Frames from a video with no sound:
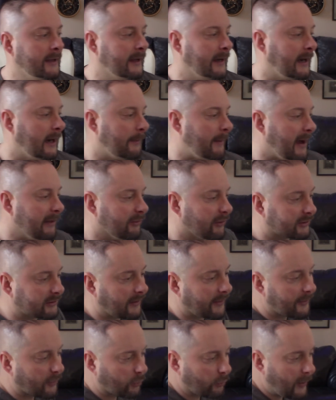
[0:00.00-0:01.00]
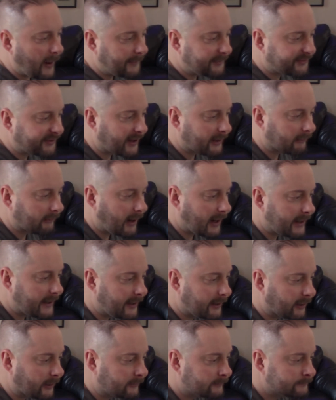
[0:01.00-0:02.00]
I looked on their website right
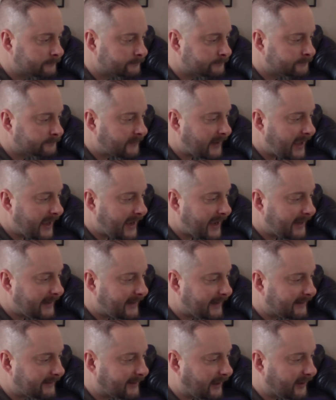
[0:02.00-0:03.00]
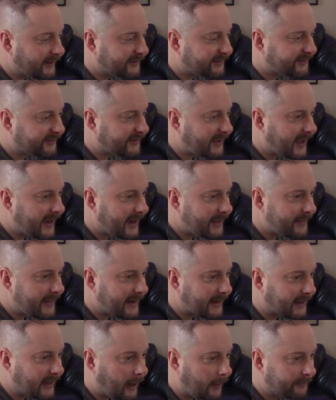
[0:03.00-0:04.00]
here, and it does say that
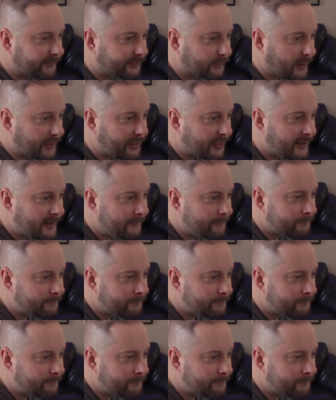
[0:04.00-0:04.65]
it comes with